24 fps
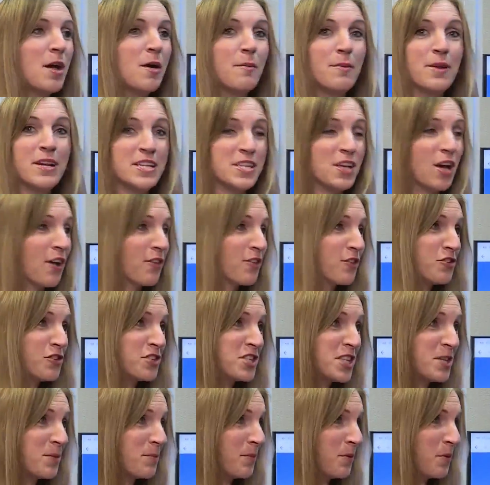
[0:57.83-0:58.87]
but it's also
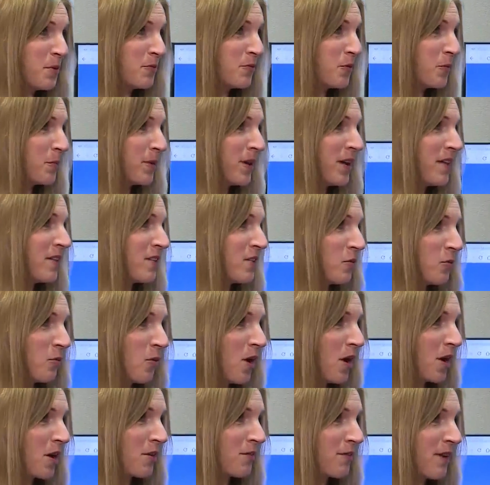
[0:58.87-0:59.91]
just a beautiful place to
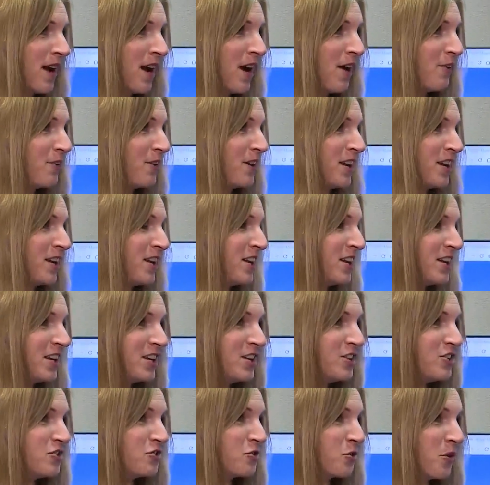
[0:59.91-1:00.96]
walk around and
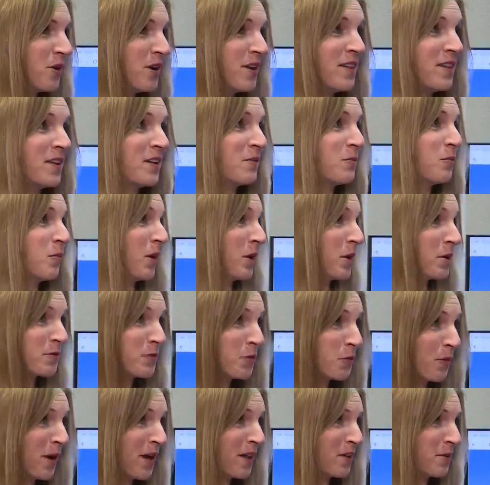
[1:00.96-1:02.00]
enjoy the
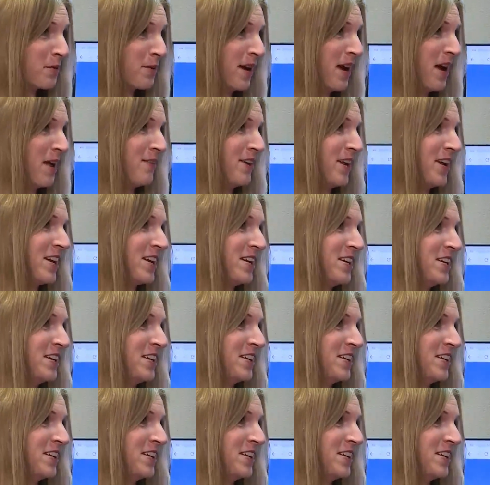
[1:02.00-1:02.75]
wonderful weather we're having.